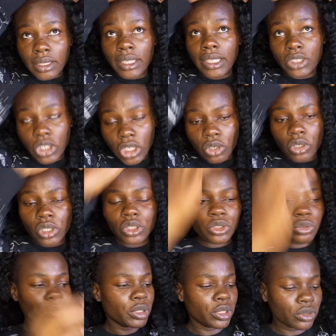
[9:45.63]
that you're going
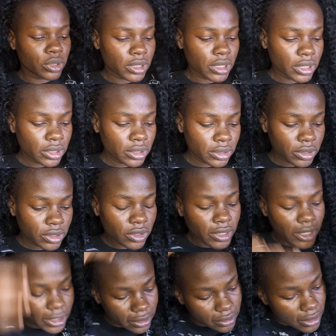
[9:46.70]
to be using, so
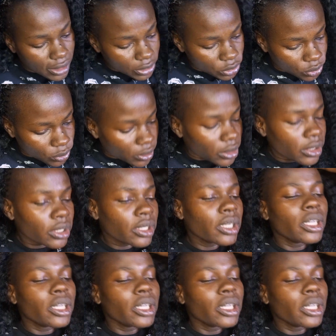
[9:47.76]
that way